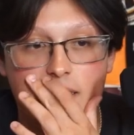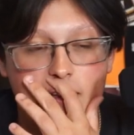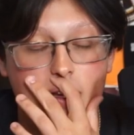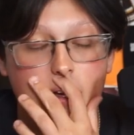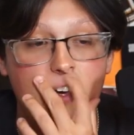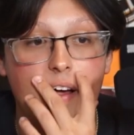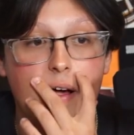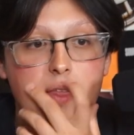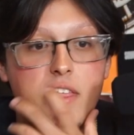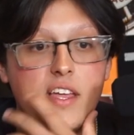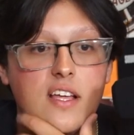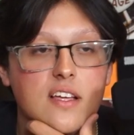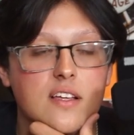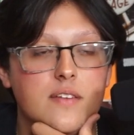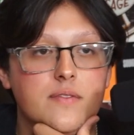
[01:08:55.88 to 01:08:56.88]
No, I think
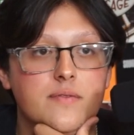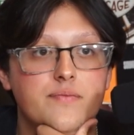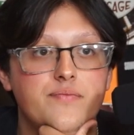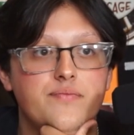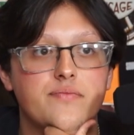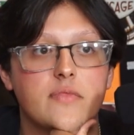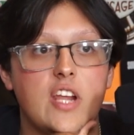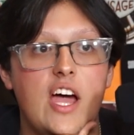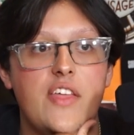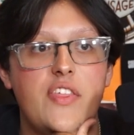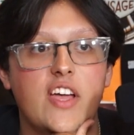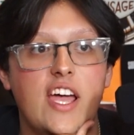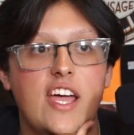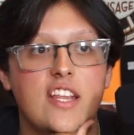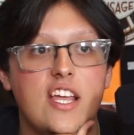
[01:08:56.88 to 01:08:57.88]
it
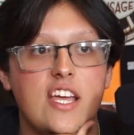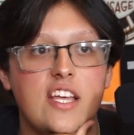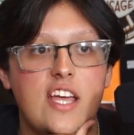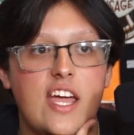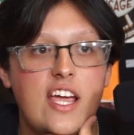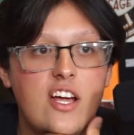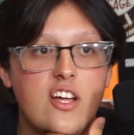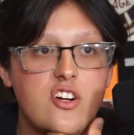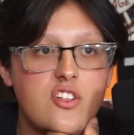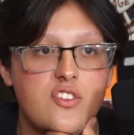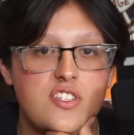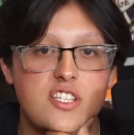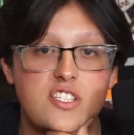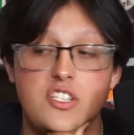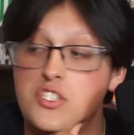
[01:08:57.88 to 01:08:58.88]
had like
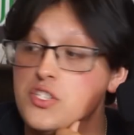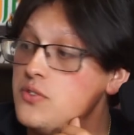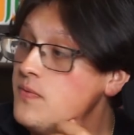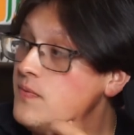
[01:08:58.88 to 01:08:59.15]
862.